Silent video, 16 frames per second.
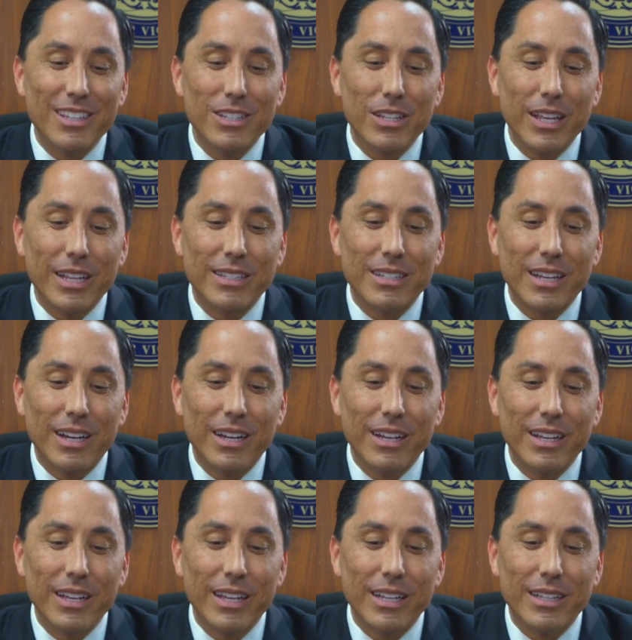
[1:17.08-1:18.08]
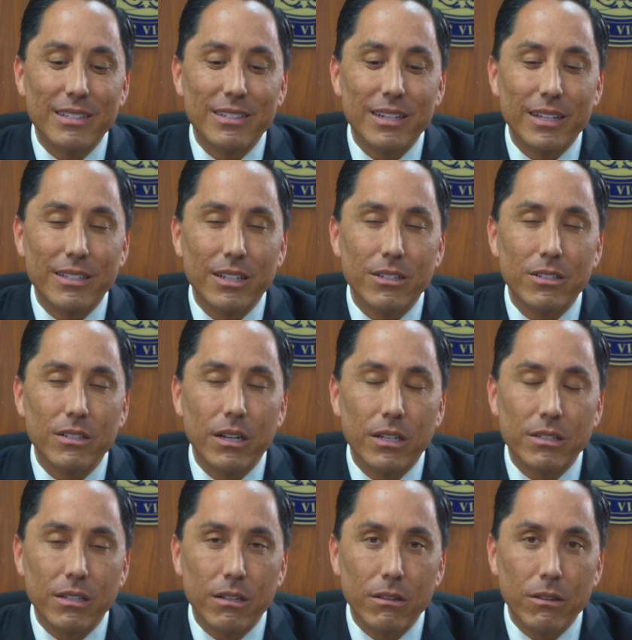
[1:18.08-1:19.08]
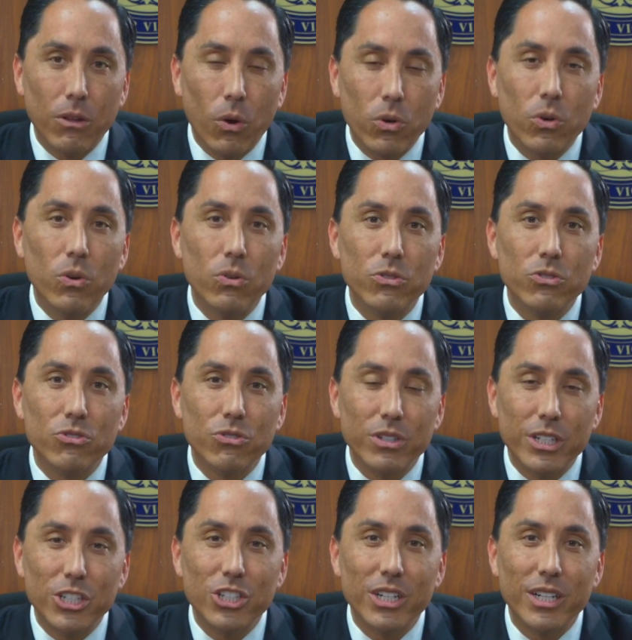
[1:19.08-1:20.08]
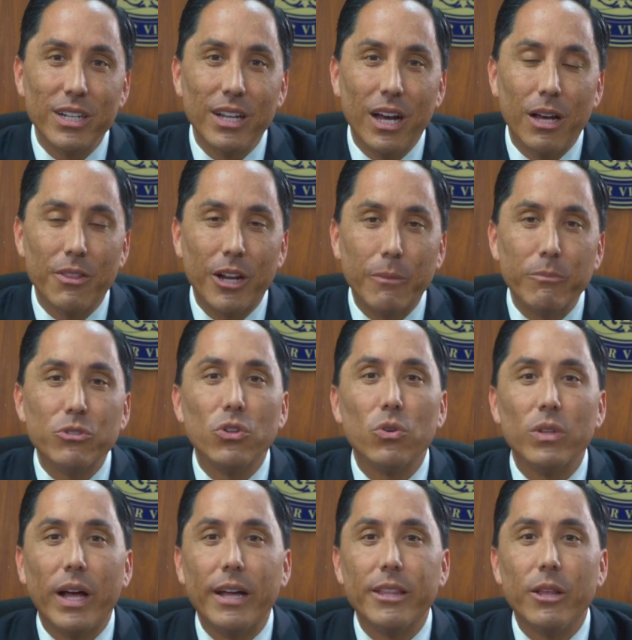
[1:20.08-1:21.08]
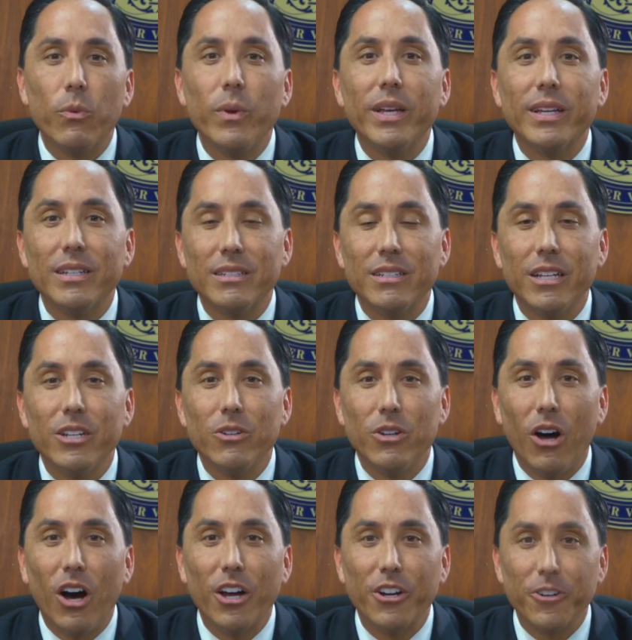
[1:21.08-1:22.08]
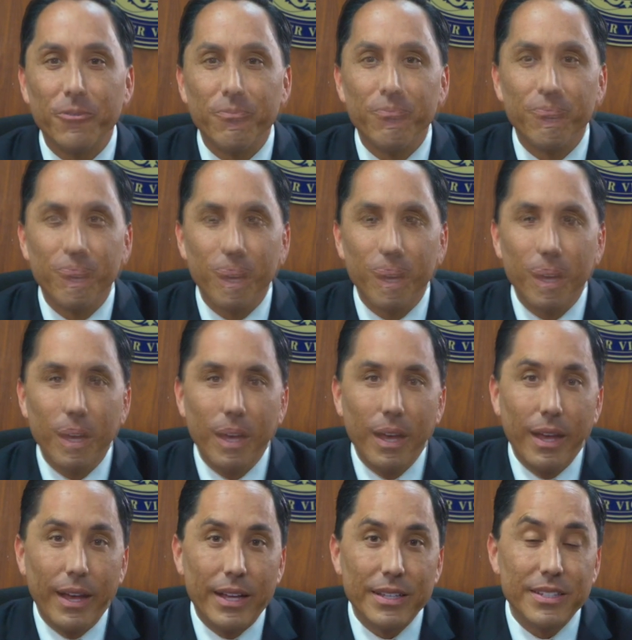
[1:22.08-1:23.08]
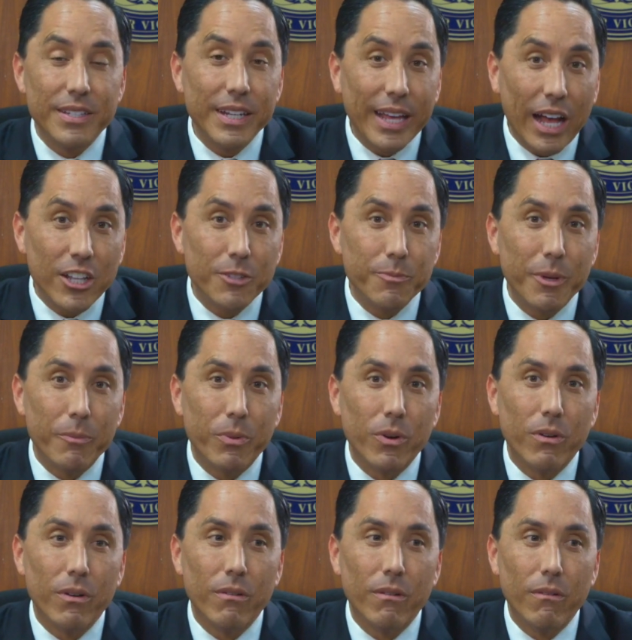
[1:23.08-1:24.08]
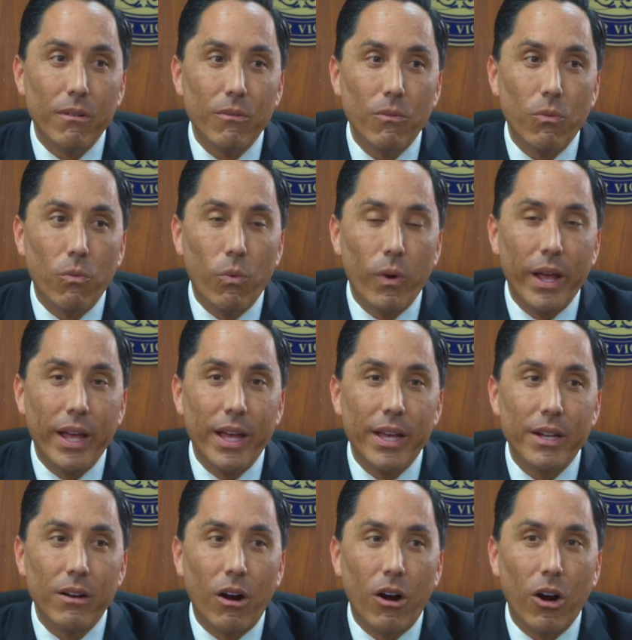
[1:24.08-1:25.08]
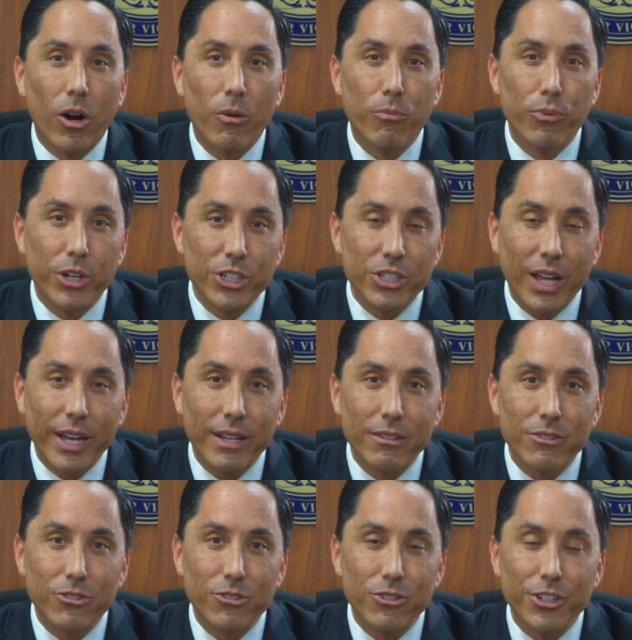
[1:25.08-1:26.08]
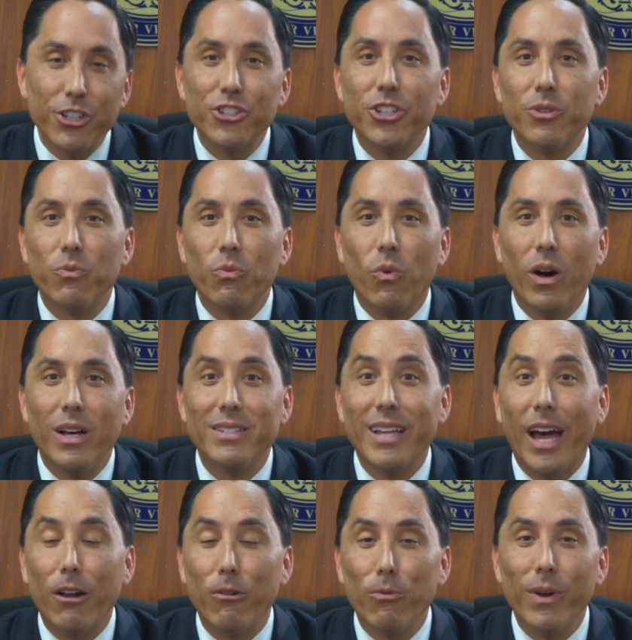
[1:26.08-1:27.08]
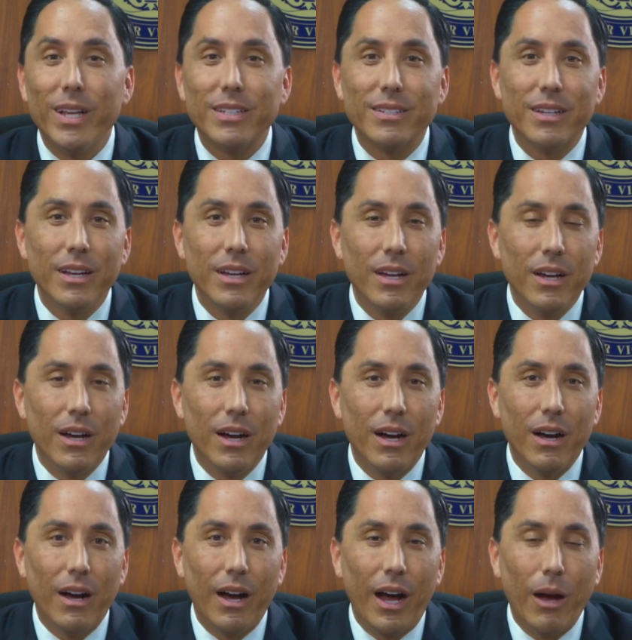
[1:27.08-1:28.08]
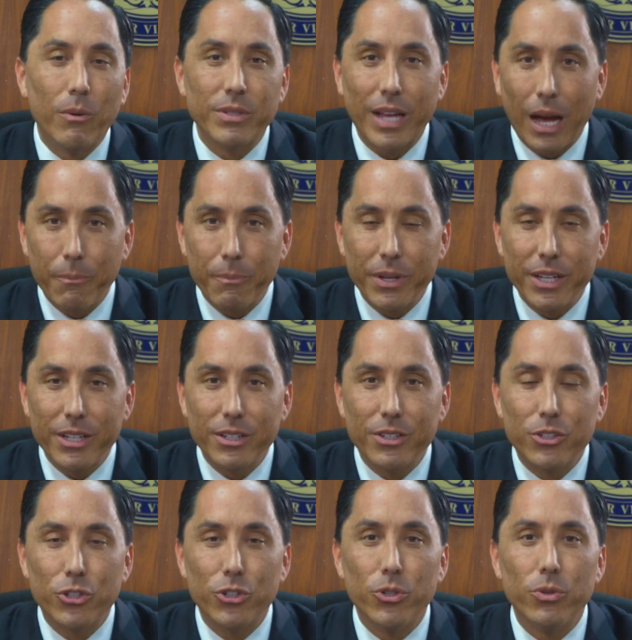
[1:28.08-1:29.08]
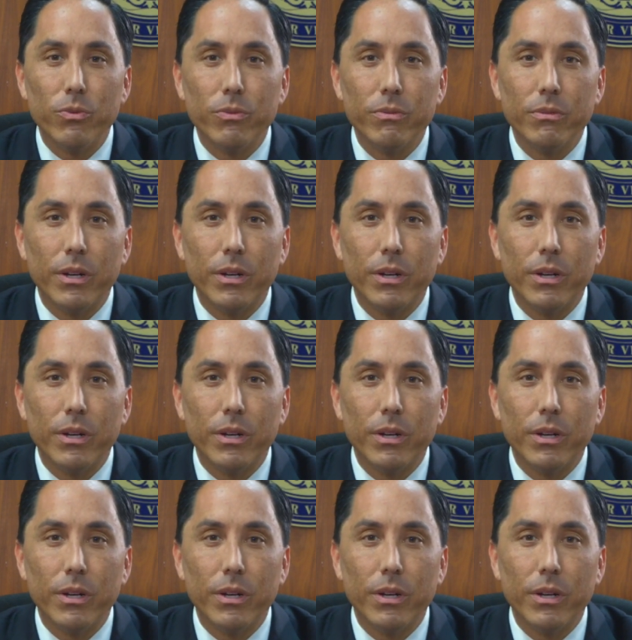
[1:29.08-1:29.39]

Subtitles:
It's a local tradition that I'm so glad that we continue to honor. As a city council member, when our bridge light tradition was at risk, I was happy to